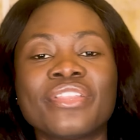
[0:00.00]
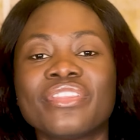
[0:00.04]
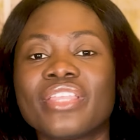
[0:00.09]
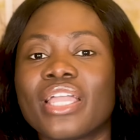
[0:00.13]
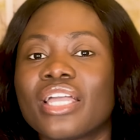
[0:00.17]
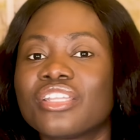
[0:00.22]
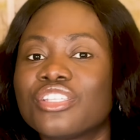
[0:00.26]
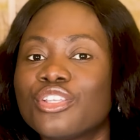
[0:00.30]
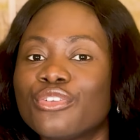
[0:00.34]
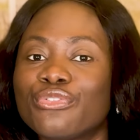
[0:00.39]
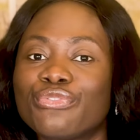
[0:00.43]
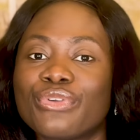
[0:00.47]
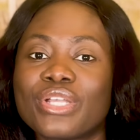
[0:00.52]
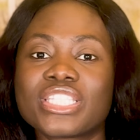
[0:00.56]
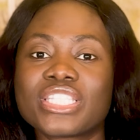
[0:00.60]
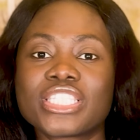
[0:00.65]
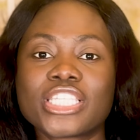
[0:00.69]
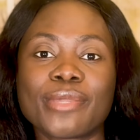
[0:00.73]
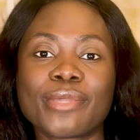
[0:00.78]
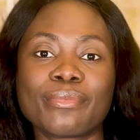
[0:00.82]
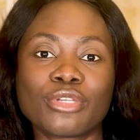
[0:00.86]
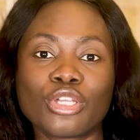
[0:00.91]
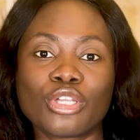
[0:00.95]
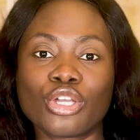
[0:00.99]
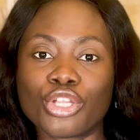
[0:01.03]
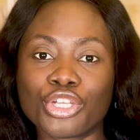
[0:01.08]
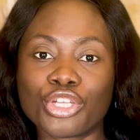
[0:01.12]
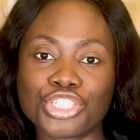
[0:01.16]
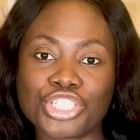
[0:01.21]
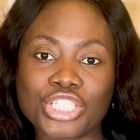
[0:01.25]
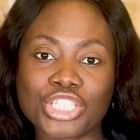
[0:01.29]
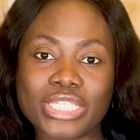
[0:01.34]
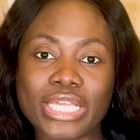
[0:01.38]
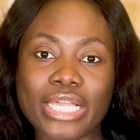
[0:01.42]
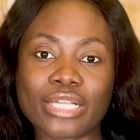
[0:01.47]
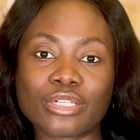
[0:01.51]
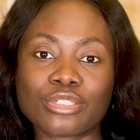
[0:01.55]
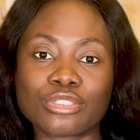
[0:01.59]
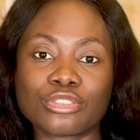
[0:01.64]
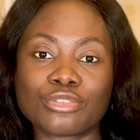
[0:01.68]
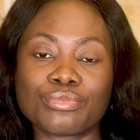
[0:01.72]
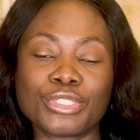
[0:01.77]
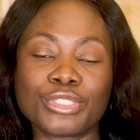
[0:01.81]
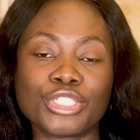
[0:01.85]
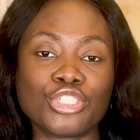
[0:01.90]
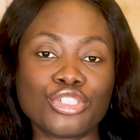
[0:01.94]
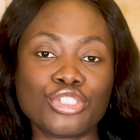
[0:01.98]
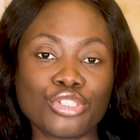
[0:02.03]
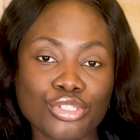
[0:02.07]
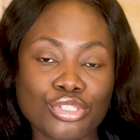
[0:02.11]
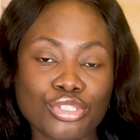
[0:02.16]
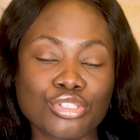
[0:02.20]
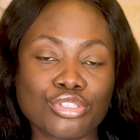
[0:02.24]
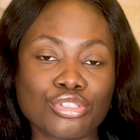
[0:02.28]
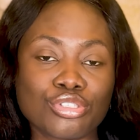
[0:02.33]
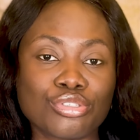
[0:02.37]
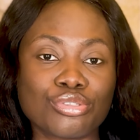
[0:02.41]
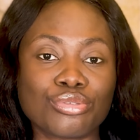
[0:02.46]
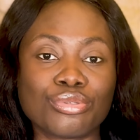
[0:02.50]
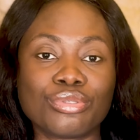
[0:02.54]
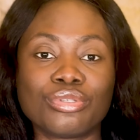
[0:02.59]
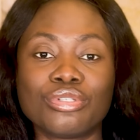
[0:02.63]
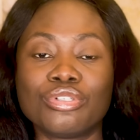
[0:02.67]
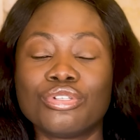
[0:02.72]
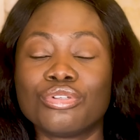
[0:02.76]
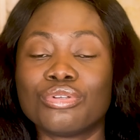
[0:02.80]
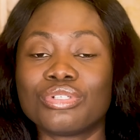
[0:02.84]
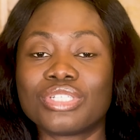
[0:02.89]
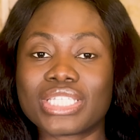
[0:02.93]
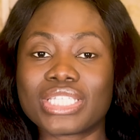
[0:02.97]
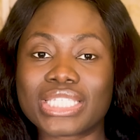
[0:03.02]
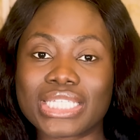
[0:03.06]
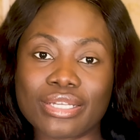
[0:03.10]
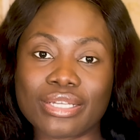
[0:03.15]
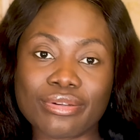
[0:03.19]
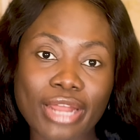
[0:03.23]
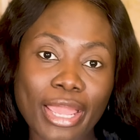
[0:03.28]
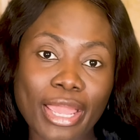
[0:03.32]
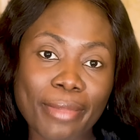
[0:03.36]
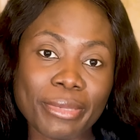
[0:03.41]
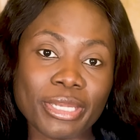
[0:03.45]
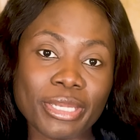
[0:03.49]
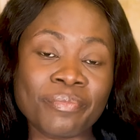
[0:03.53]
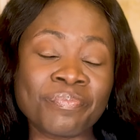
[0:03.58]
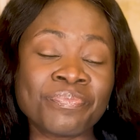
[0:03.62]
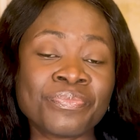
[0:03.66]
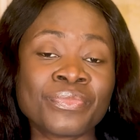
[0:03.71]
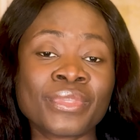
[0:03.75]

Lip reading: There are different terminologies that could be used to, describe it.